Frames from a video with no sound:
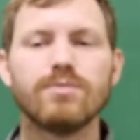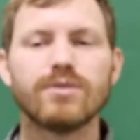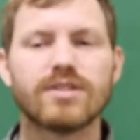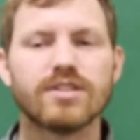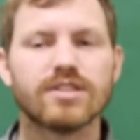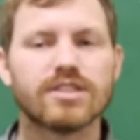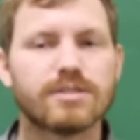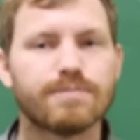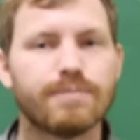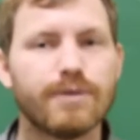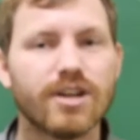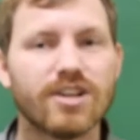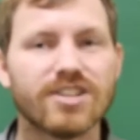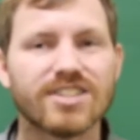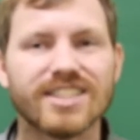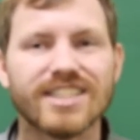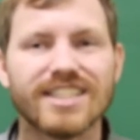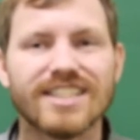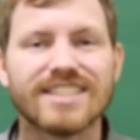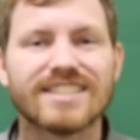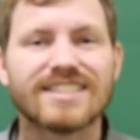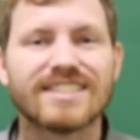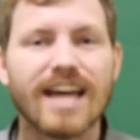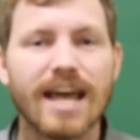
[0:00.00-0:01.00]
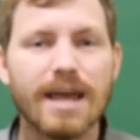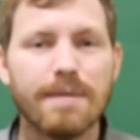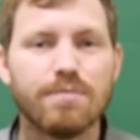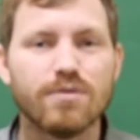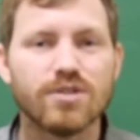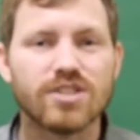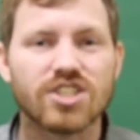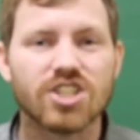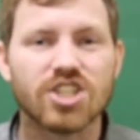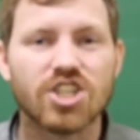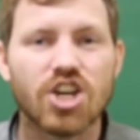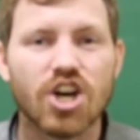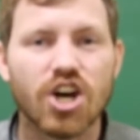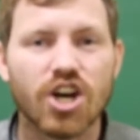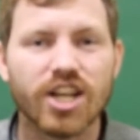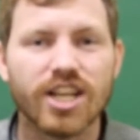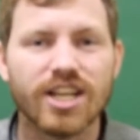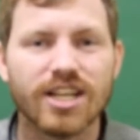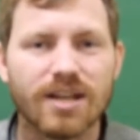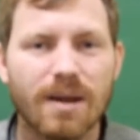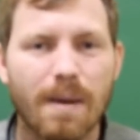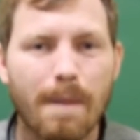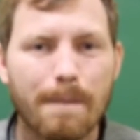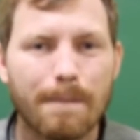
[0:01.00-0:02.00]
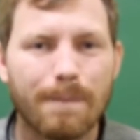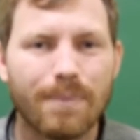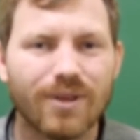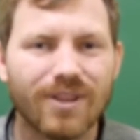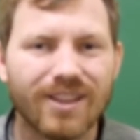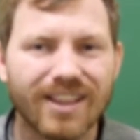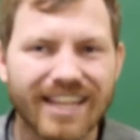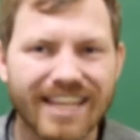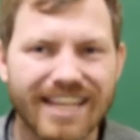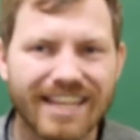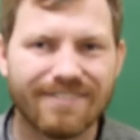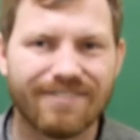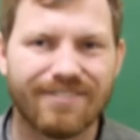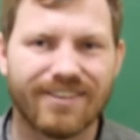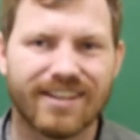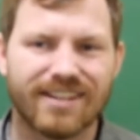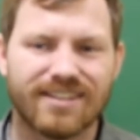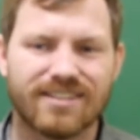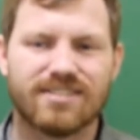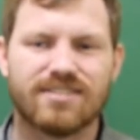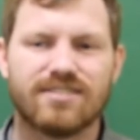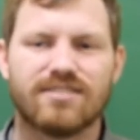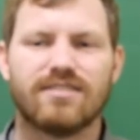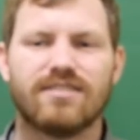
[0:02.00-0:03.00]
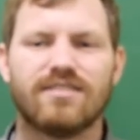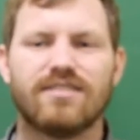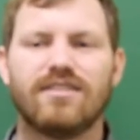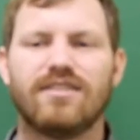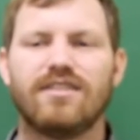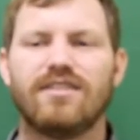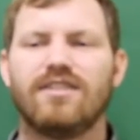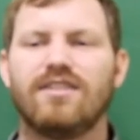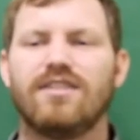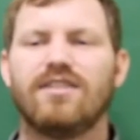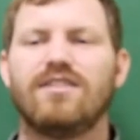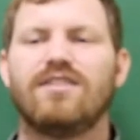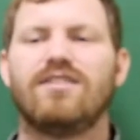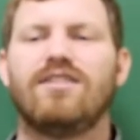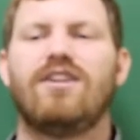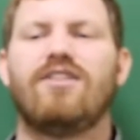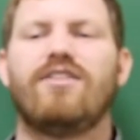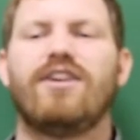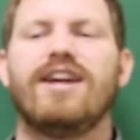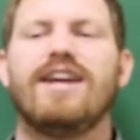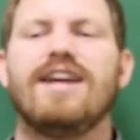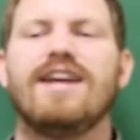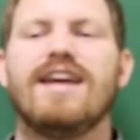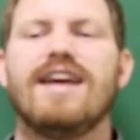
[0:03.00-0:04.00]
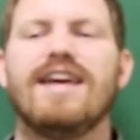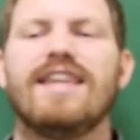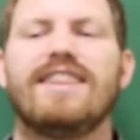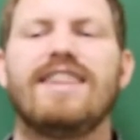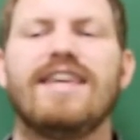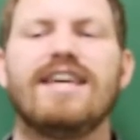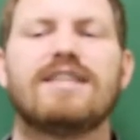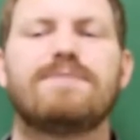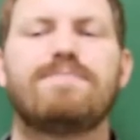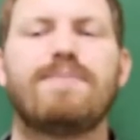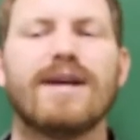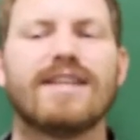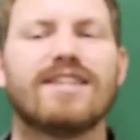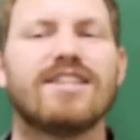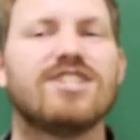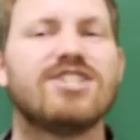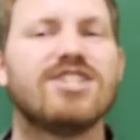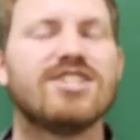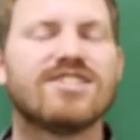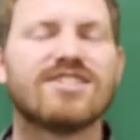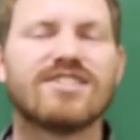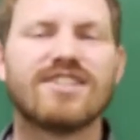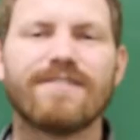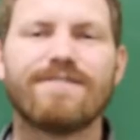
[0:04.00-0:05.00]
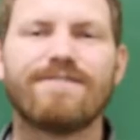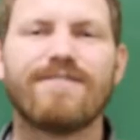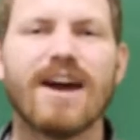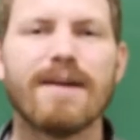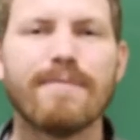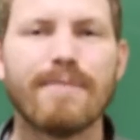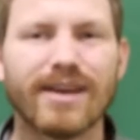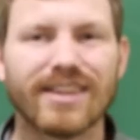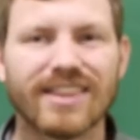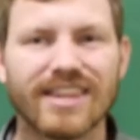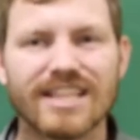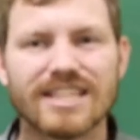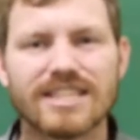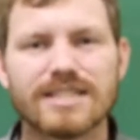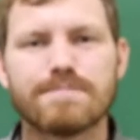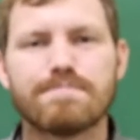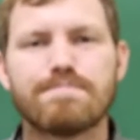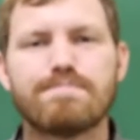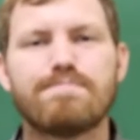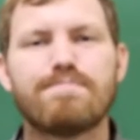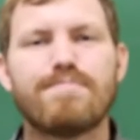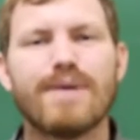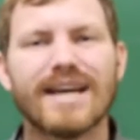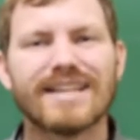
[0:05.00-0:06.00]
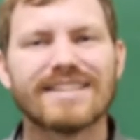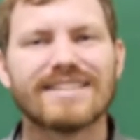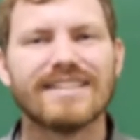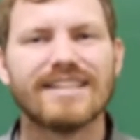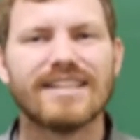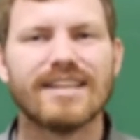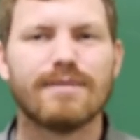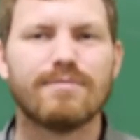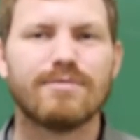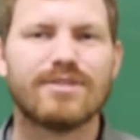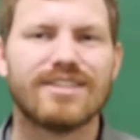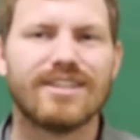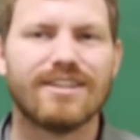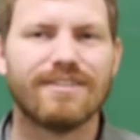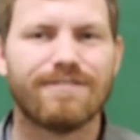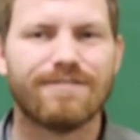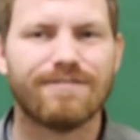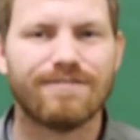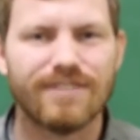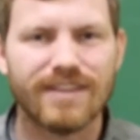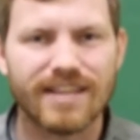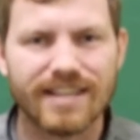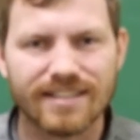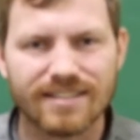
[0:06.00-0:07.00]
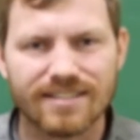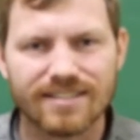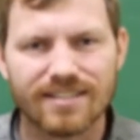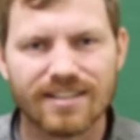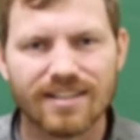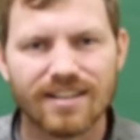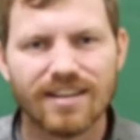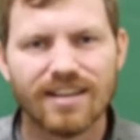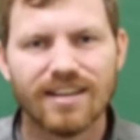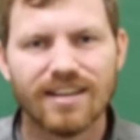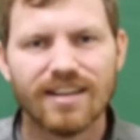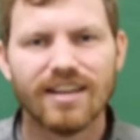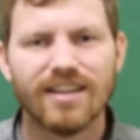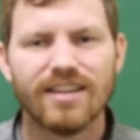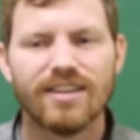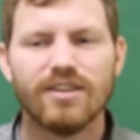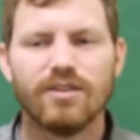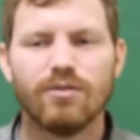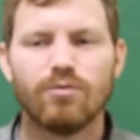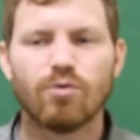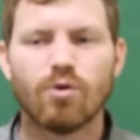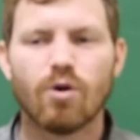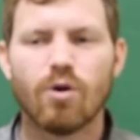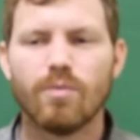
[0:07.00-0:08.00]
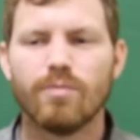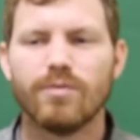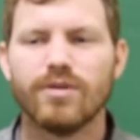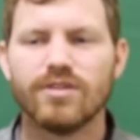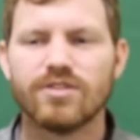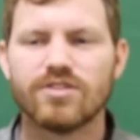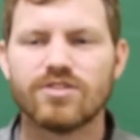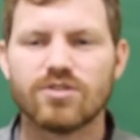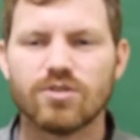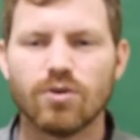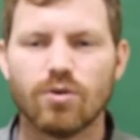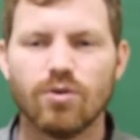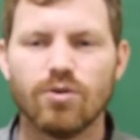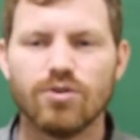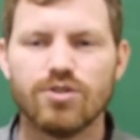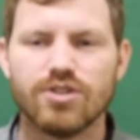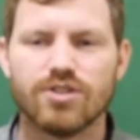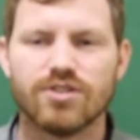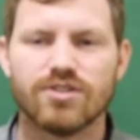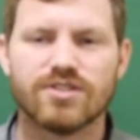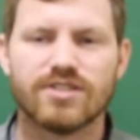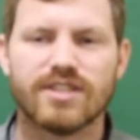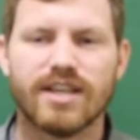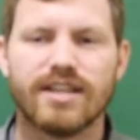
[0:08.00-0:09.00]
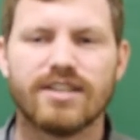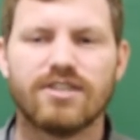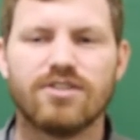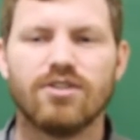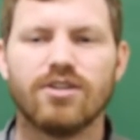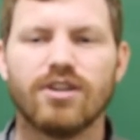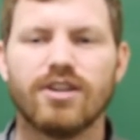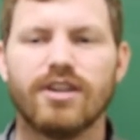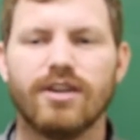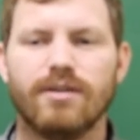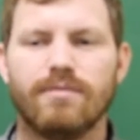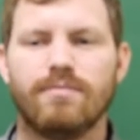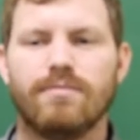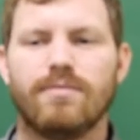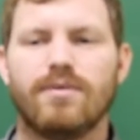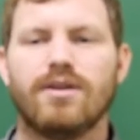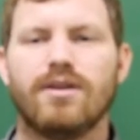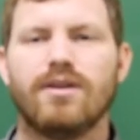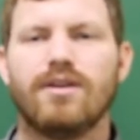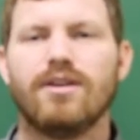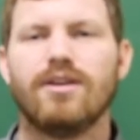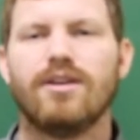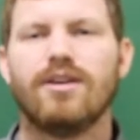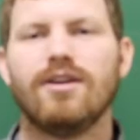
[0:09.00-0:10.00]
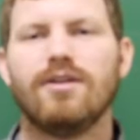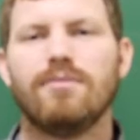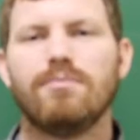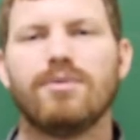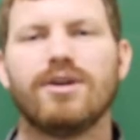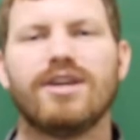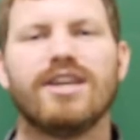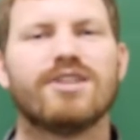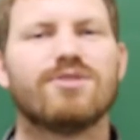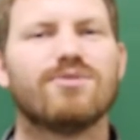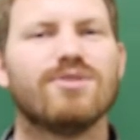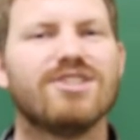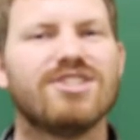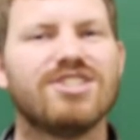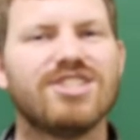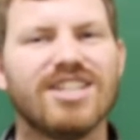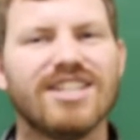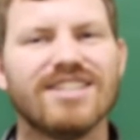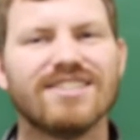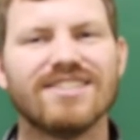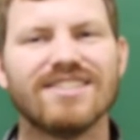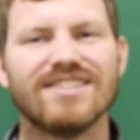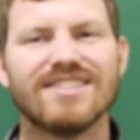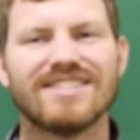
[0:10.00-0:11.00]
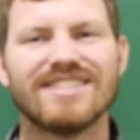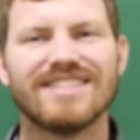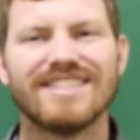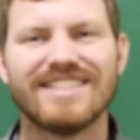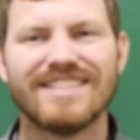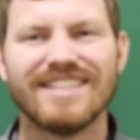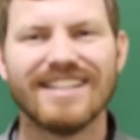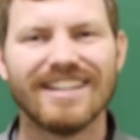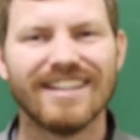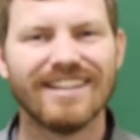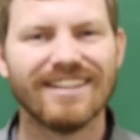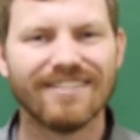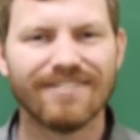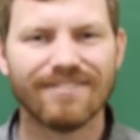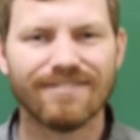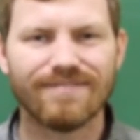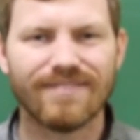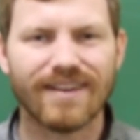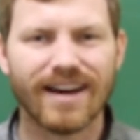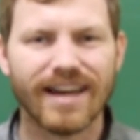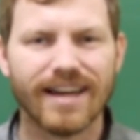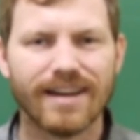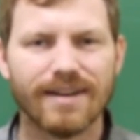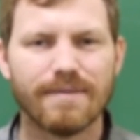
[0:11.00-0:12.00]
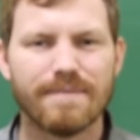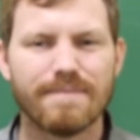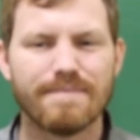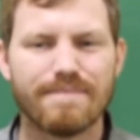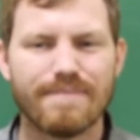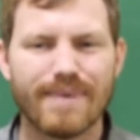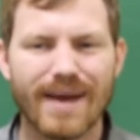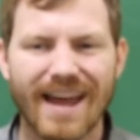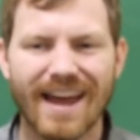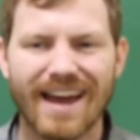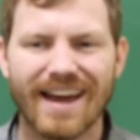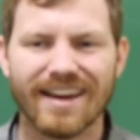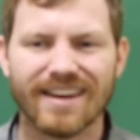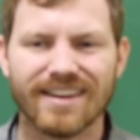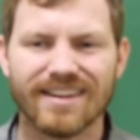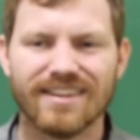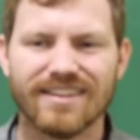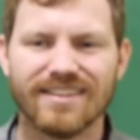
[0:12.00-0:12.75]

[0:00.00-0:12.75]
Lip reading: with the spears, and the disciples couldn't believe it. All right? They expected Jesus to fight back. They expected him to defeat the Roman soldiers that took him. But guess what? Jesus didn't fight back.